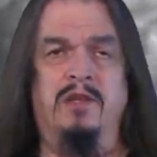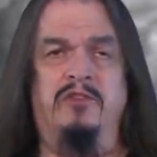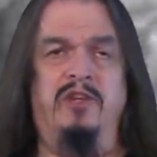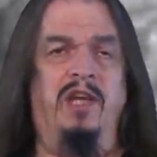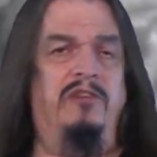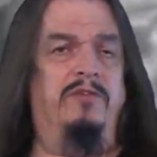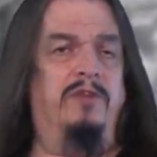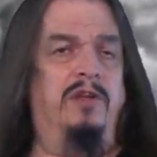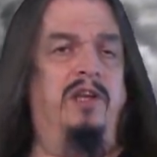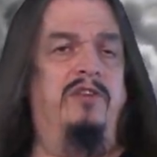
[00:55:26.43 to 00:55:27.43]
You see, as a
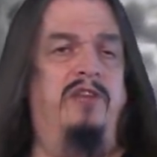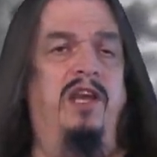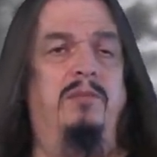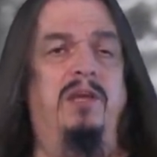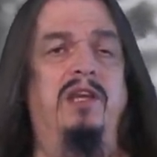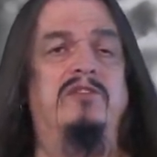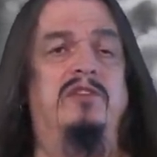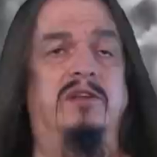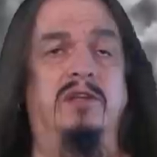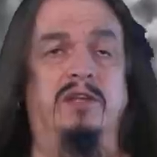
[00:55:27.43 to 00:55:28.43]
fertilized egg
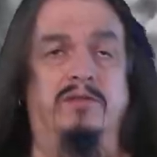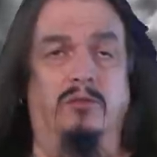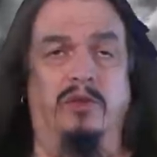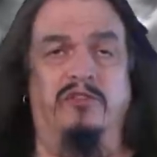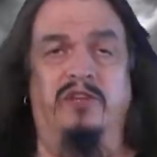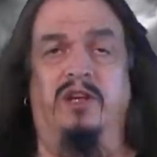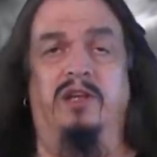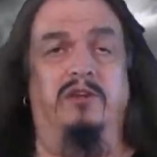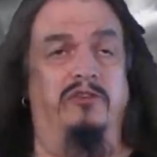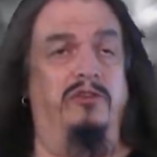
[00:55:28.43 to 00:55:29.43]
begins to cleave from one
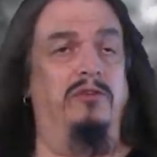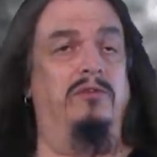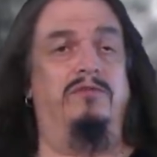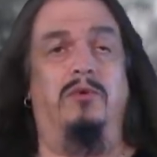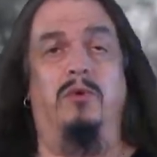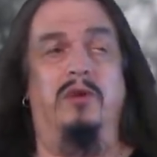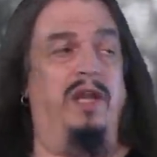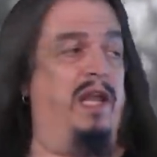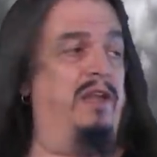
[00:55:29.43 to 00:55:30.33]
cell into two, four,